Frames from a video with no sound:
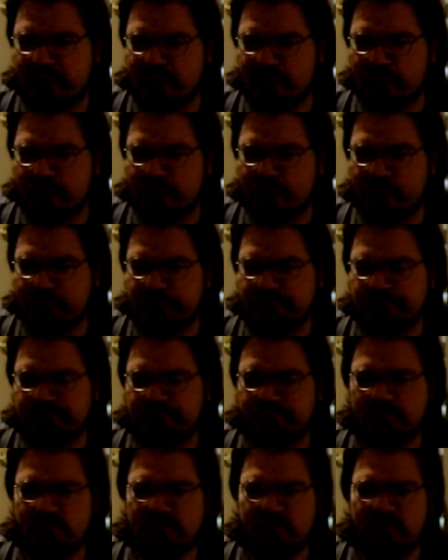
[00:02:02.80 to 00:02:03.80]
or
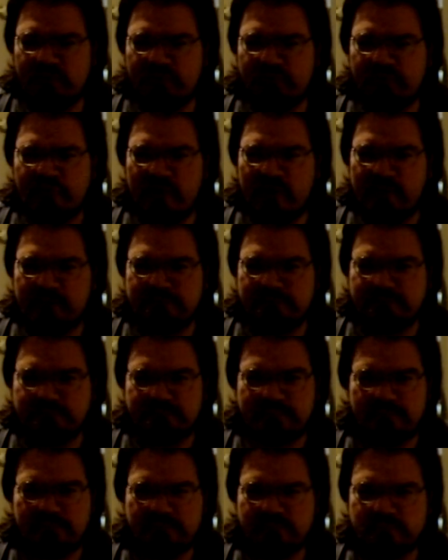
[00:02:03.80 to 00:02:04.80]
some
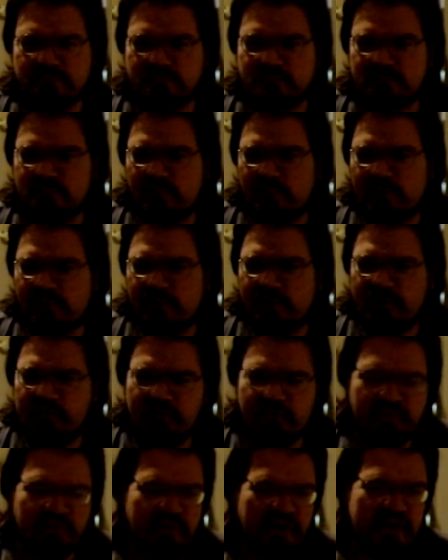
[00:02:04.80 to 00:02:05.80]

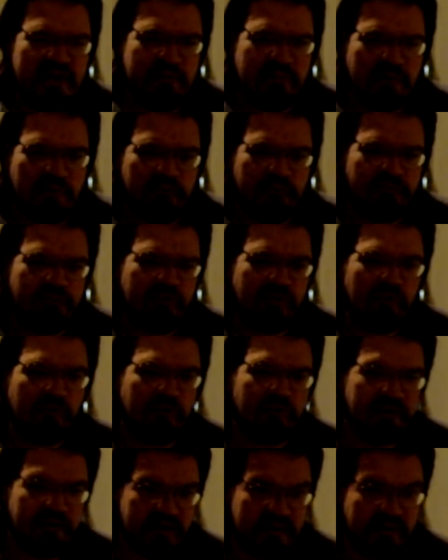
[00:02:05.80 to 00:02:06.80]
scheme that was still
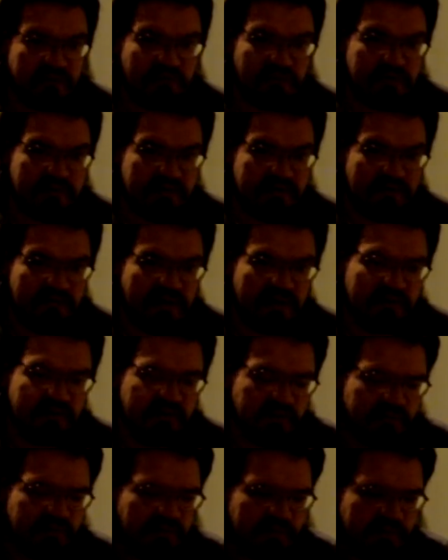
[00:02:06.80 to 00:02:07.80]
yet to be funded
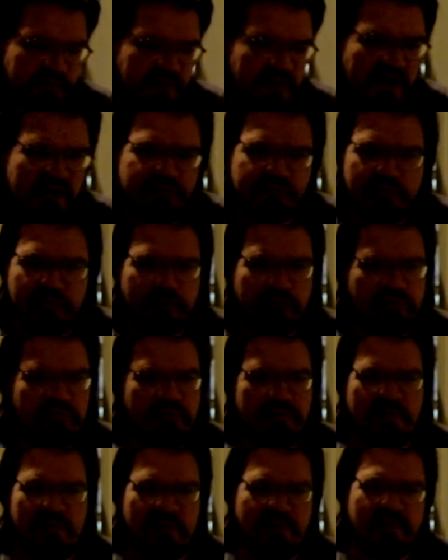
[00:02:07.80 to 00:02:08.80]
from the government or something
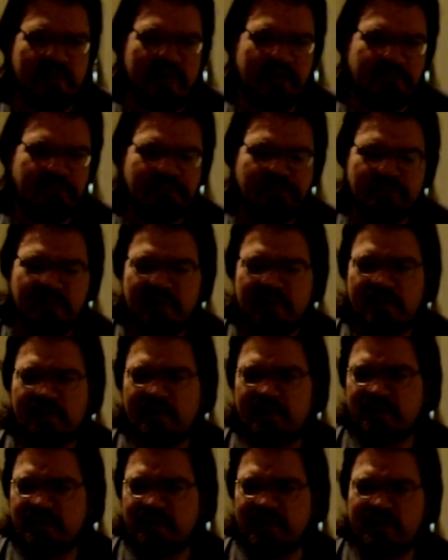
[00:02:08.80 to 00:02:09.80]
like that.
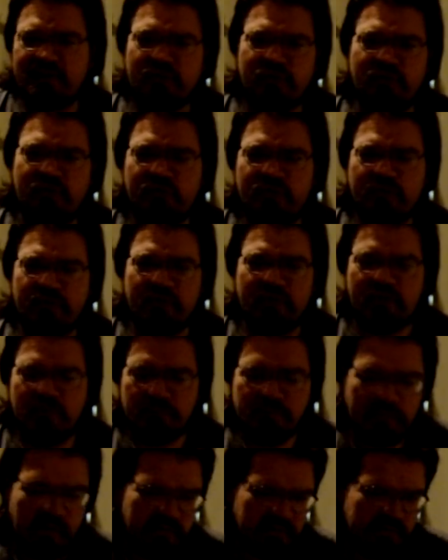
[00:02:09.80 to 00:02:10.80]
And it was considered a
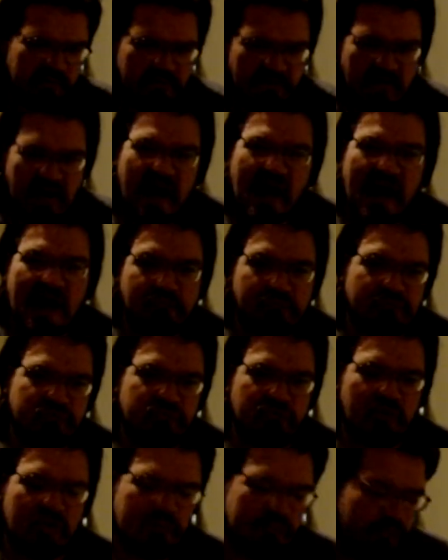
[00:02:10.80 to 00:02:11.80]
bottom of the harbour
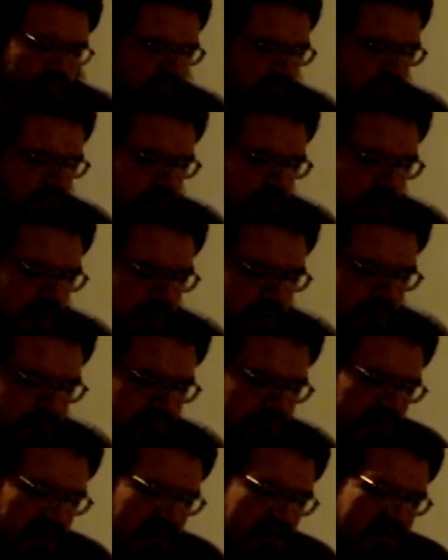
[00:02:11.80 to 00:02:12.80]
job, which is where
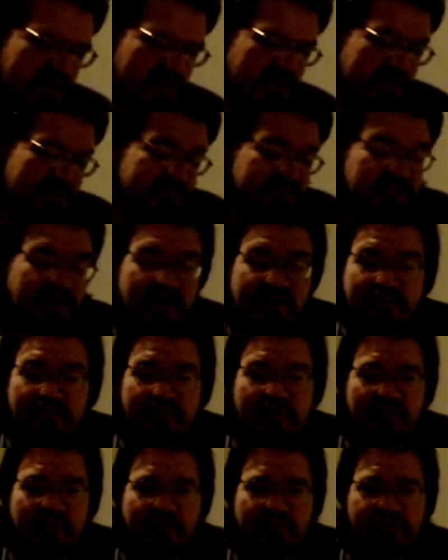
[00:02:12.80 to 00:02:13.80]

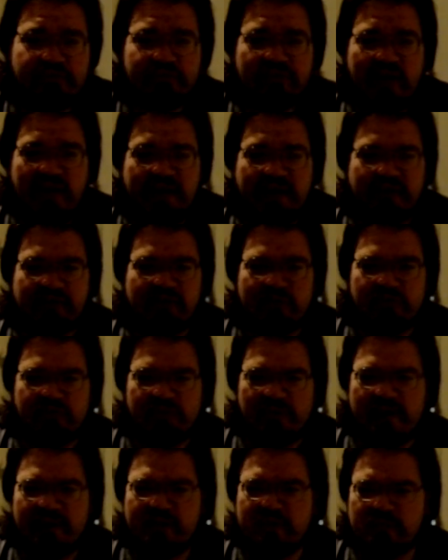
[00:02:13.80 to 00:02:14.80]
everything sank. You
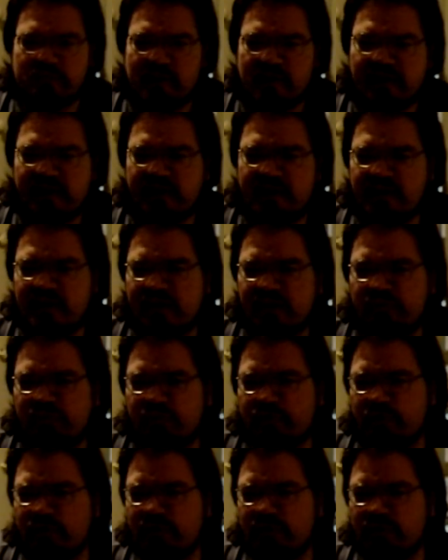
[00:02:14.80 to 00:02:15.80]
sank your money into
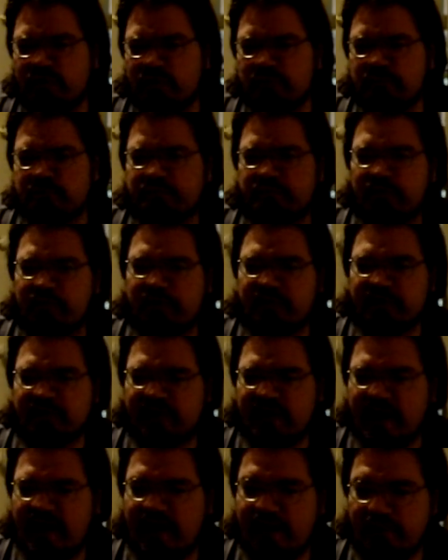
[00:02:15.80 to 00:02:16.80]
it, you bought it
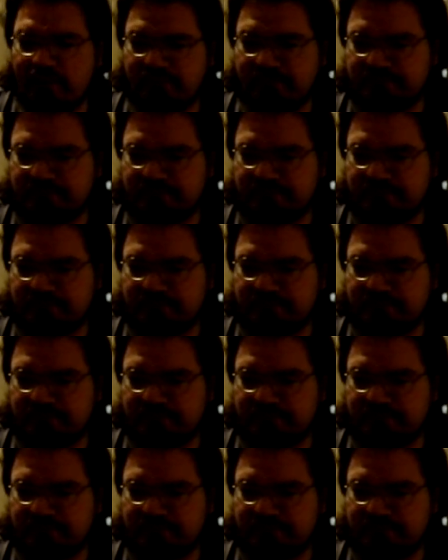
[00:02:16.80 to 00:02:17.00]
out,